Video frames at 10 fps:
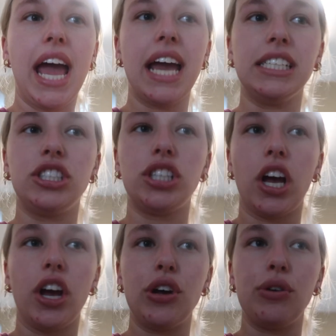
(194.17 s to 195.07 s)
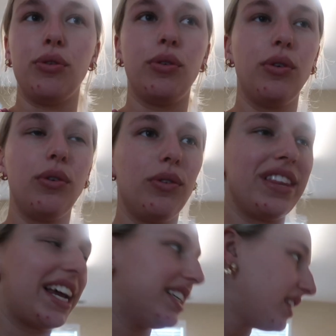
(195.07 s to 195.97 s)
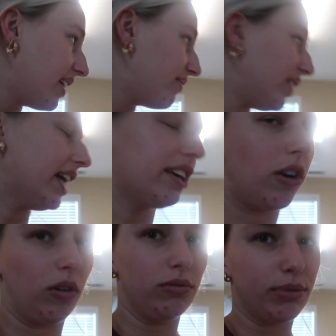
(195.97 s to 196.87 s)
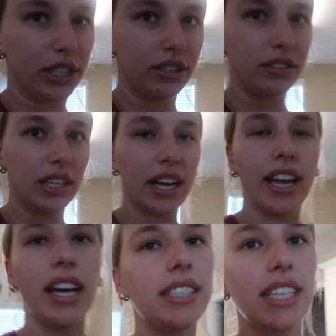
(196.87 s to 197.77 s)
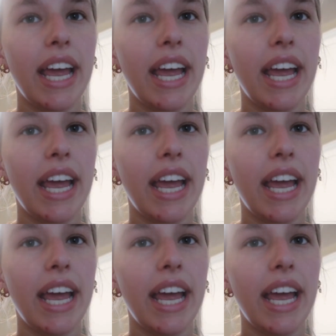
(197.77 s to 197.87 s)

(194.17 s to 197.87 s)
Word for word: And so that is like for like cold brews, I guess.